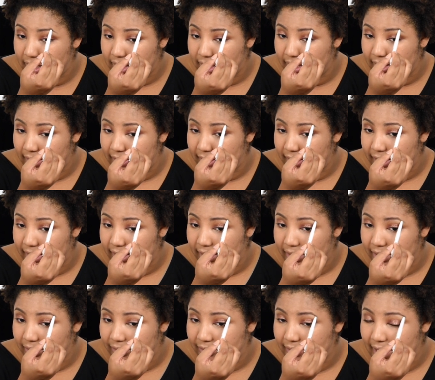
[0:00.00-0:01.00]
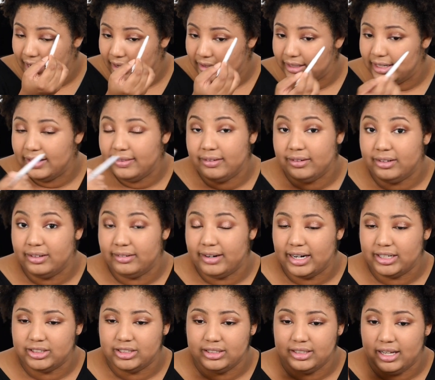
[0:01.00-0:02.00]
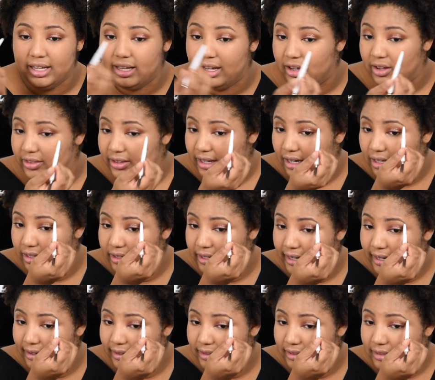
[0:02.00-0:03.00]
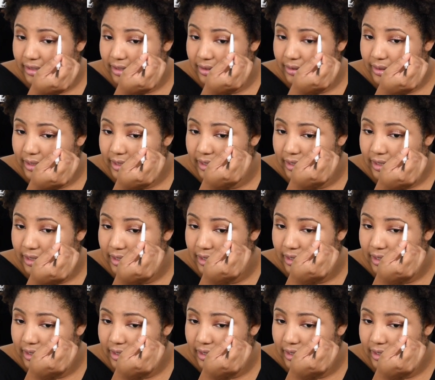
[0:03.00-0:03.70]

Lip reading: and then around in the direction that all the other hair is going.